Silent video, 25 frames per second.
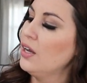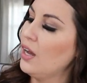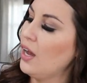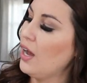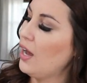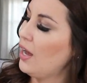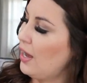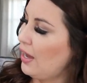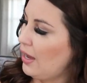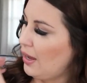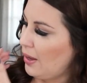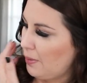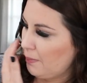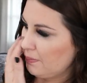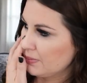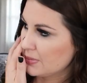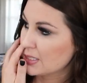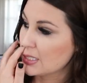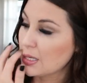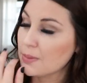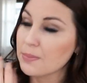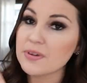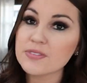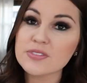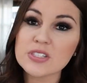um,
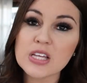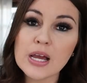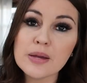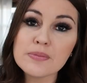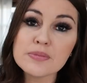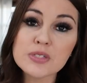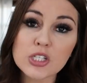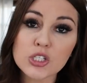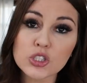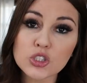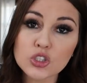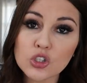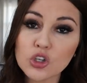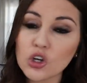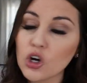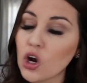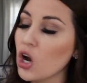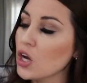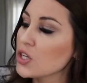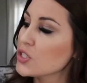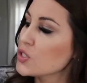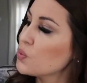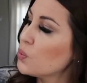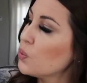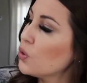sometimes there's
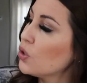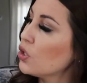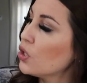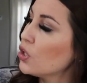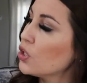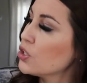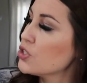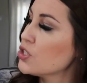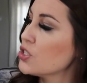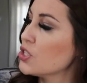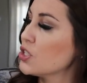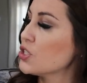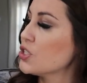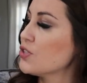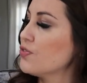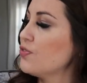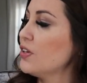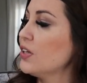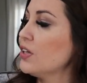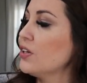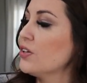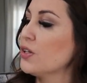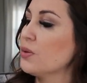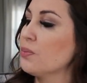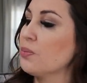crosswords, there's
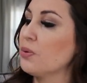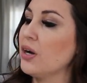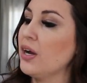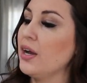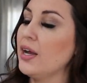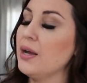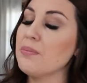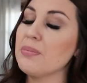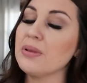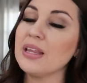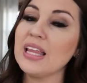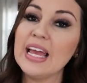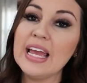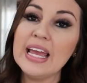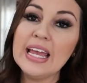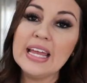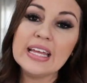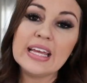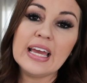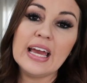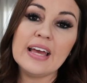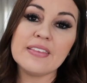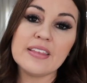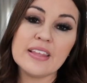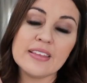fill in the
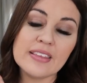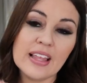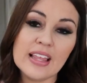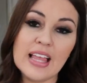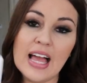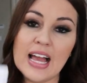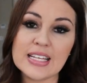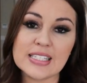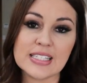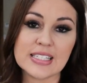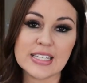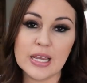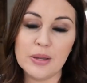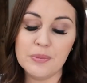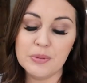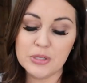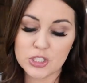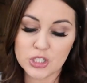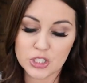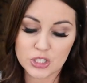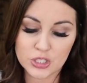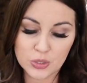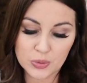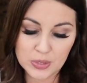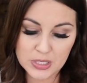blank, and then the last day we
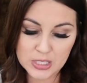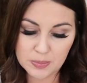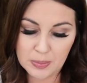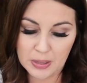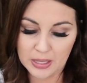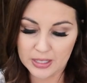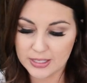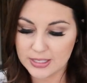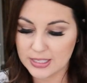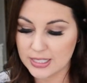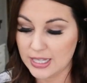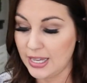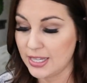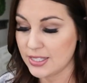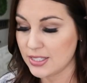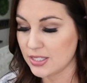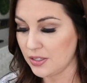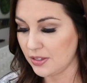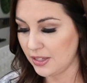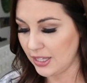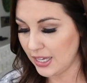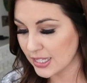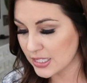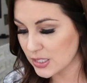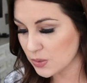just do a spelling test.
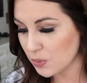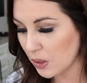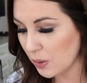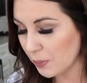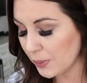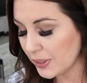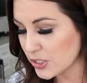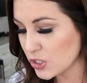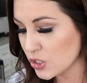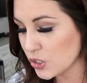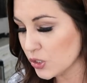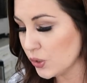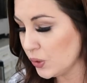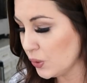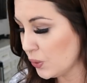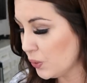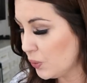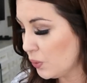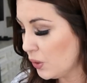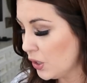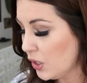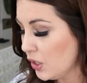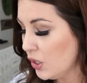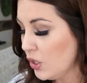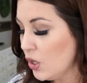So that's what we
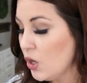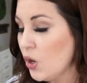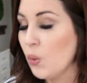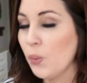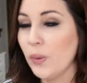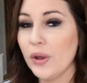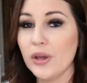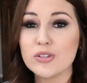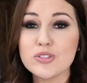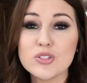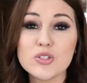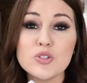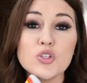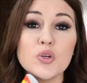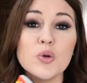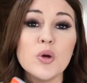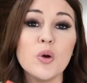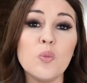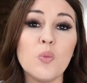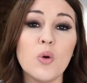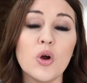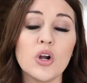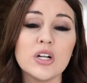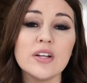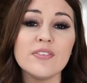do. We also do
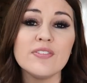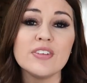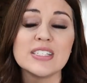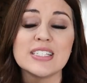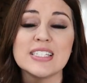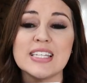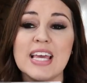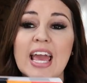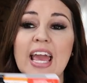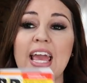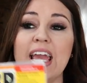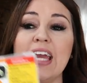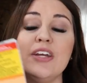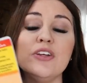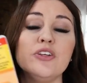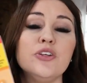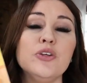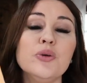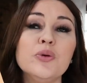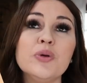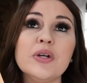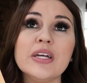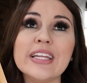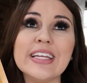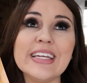a word of the day.
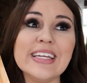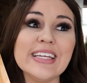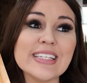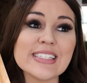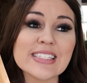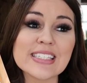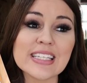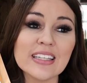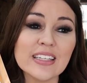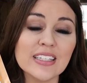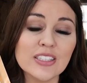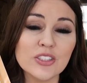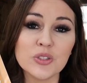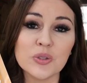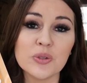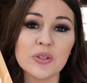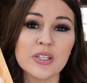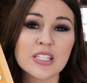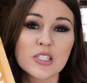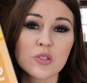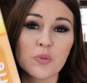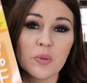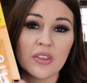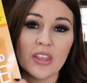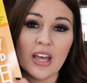You could easily do
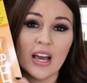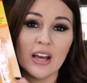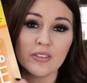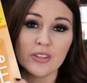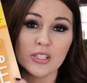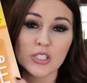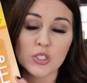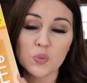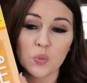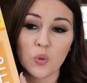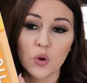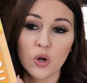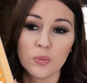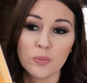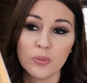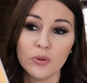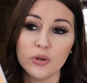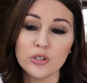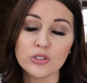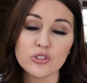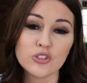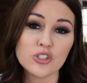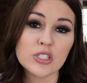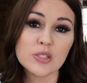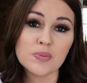this without this
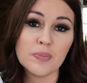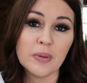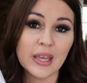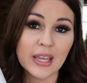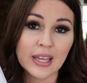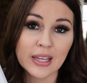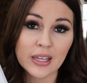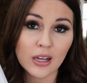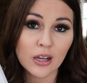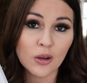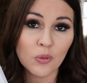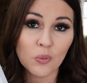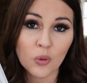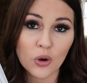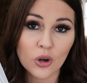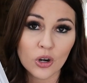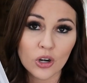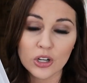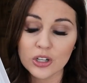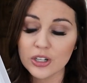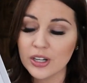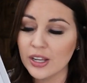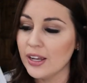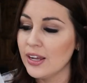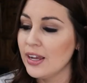workbook. Just pick a
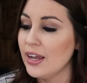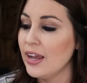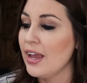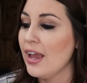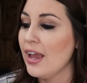word,